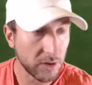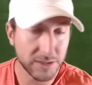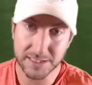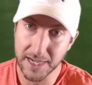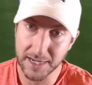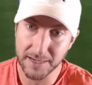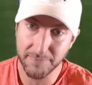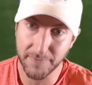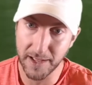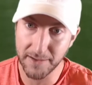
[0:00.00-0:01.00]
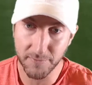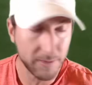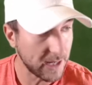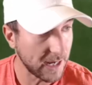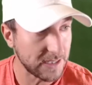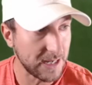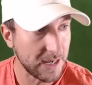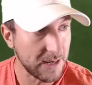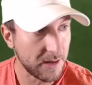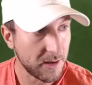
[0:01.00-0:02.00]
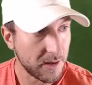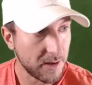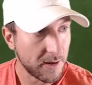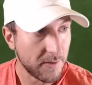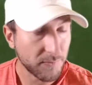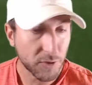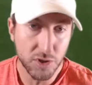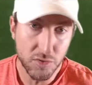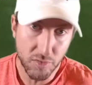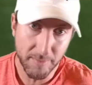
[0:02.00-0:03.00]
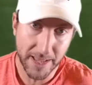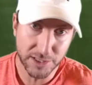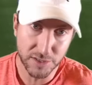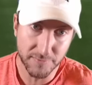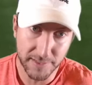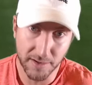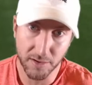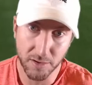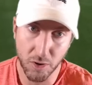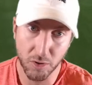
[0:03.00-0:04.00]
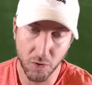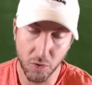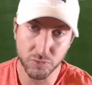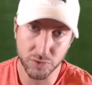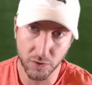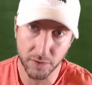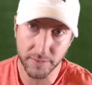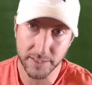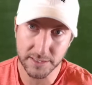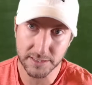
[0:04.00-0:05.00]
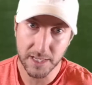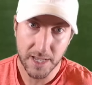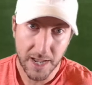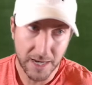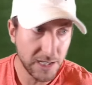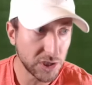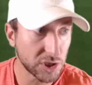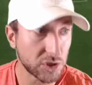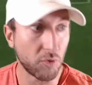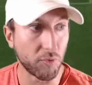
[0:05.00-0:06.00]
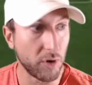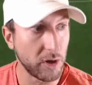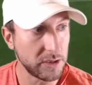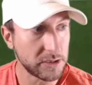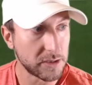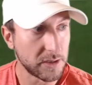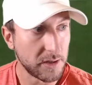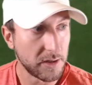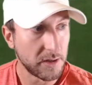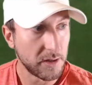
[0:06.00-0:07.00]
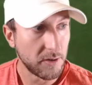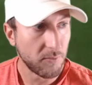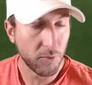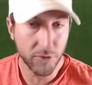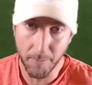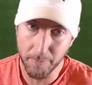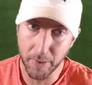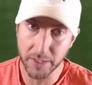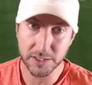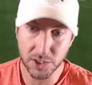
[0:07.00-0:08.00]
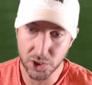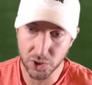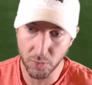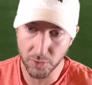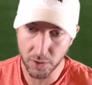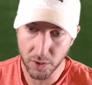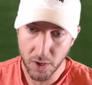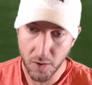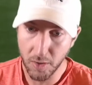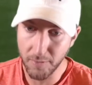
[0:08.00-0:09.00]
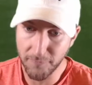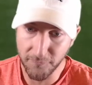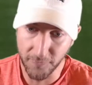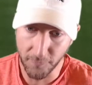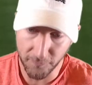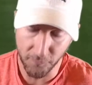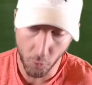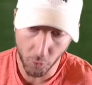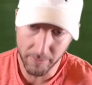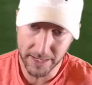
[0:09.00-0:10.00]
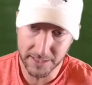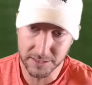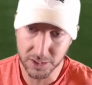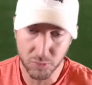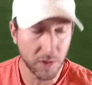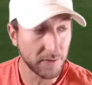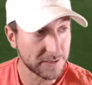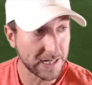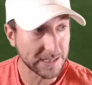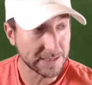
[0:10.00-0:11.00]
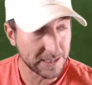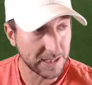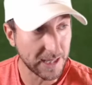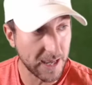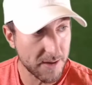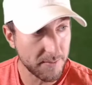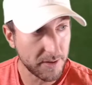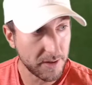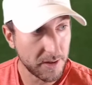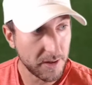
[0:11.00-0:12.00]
on second and five from the 19? Can you imagine if Derek Carr holds on to this and he just runs with a busted shoulder 4 minutes and 12 seconds into the game?